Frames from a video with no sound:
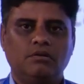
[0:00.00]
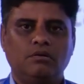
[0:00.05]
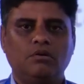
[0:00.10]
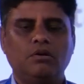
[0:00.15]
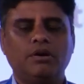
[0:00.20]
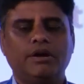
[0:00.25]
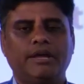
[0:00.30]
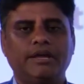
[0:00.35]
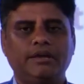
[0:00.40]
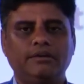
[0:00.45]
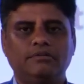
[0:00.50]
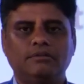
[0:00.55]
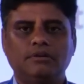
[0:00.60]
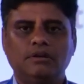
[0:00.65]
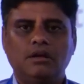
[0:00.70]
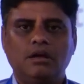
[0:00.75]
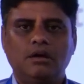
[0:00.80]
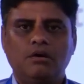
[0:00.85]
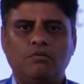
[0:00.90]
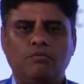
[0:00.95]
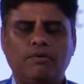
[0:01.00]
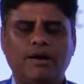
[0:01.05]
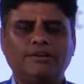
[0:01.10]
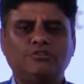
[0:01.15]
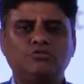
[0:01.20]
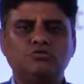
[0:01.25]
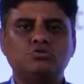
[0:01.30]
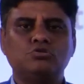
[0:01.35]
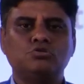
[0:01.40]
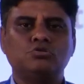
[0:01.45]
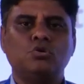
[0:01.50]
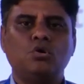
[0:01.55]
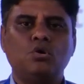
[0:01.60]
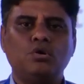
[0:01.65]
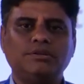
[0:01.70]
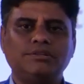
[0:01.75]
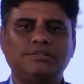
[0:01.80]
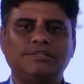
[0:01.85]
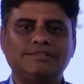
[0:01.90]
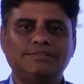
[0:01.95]
Okay, where to
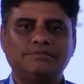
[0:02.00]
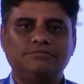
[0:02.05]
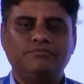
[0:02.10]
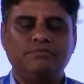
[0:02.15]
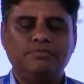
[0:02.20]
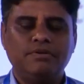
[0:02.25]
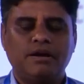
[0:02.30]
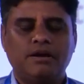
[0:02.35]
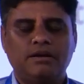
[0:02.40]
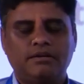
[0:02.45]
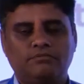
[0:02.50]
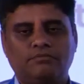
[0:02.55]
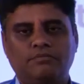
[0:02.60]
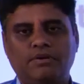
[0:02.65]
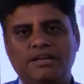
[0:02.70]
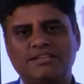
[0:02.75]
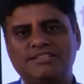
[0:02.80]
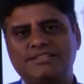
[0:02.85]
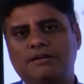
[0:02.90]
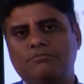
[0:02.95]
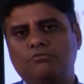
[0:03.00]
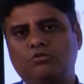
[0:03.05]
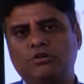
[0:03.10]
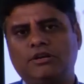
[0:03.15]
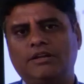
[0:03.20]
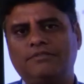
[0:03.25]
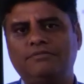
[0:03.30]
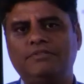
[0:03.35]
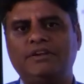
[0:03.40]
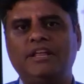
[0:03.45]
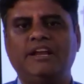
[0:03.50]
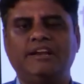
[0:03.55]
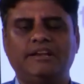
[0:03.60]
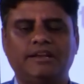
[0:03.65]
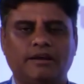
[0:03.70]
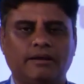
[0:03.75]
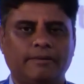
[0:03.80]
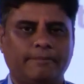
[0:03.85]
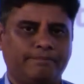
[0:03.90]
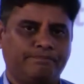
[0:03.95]
store that vast amount of
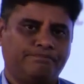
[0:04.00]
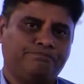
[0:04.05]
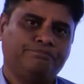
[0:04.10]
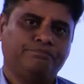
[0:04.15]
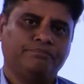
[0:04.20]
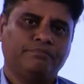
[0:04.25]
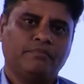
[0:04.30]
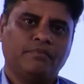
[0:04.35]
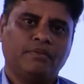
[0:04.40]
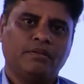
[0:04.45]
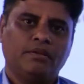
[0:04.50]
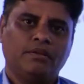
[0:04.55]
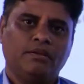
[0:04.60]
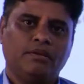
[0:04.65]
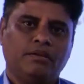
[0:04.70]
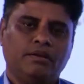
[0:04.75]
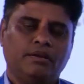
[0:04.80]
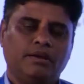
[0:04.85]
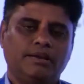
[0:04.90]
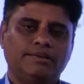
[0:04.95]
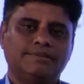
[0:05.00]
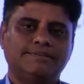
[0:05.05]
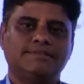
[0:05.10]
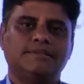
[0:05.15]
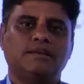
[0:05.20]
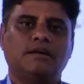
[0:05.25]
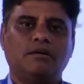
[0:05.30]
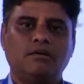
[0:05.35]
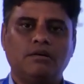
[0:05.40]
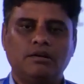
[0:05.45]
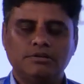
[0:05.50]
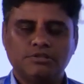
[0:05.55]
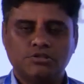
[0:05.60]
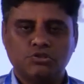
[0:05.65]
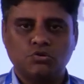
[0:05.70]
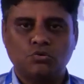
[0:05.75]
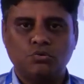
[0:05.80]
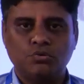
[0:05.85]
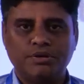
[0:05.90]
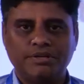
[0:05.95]
data? It's all
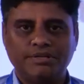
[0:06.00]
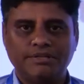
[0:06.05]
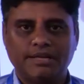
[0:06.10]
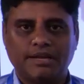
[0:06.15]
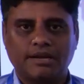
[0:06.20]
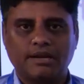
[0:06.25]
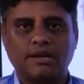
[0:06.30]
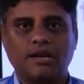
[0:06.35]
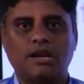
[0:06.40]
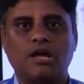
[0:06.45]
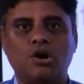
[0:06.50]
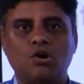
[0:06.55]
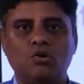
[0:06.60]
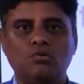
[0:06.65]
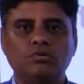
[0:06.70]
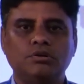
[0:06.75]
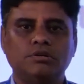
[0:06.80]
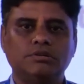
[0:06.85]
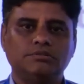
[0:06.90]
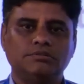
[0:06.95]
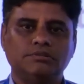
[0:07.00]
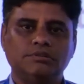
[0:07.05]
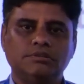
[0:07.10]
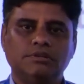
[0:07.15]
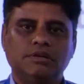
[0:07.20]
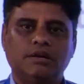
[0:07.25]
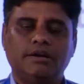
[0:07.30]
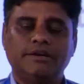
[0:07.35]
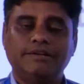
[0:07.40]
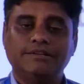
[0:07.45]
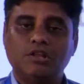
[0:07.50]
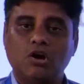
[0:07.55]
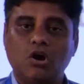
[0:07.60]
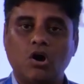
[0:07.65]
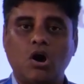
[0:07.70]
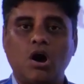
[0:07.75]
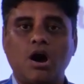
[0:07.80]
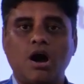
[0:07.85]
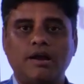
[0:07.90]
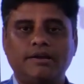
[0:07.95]
stored in the cloud and in the
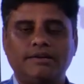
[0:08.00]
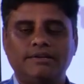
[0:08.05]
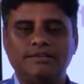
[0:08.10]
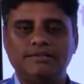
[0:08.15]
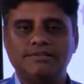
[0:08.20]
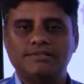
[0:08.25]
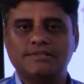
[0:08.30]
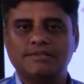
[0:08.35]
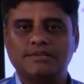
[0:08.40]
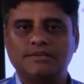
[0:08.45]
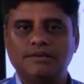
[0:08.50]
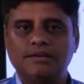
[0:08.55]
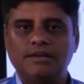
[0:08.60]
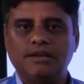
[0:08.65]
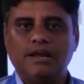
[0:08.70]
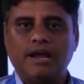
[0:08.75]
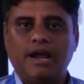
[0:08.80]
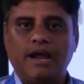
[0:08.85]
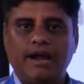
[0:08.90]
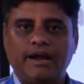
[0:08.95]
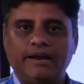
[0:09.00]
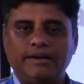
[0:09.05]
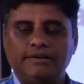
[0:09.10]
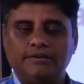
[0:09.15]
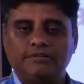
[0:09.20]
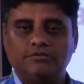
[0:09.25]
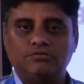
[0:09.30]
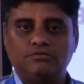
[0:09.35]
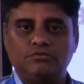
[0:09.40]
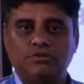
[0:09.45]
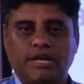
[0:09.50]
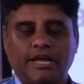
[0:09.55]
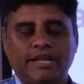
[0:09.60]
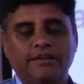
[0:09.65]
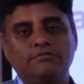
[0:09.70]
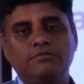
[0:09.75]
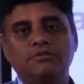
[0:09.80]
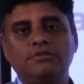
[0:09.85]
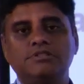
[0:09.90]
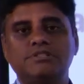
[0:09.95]
hard disk and the
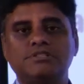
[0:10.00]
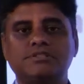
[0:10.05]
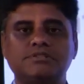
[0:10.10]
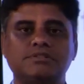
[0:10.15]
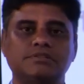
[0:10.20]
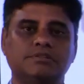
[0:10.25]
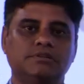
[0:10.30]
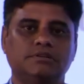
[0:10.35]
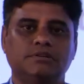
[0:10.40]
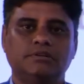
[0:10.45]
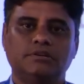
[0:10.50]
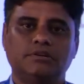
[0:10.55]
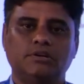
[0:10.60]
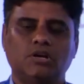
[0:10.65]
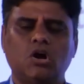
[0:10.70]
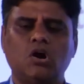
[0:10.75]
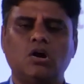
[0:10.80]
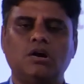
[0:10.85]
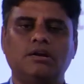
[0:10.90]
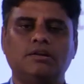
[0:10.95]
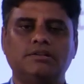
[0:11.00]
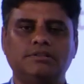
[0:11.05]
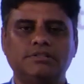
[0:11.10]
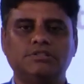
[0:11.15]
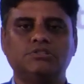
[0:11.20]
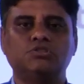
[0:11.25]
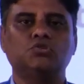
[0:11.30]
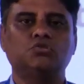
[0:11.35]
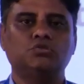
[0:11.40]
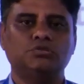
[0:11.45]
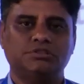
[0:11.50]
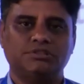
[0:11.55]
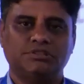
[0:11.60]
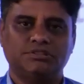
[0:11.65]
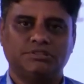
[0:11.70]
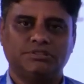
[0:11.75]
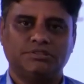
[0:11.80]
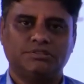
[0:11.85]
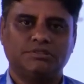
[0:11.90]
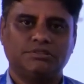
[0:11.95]
drivers and all other
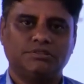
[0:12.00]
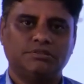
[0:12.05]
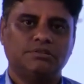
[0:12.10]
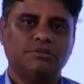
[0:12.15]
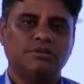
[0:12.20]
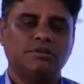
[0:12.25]
sources.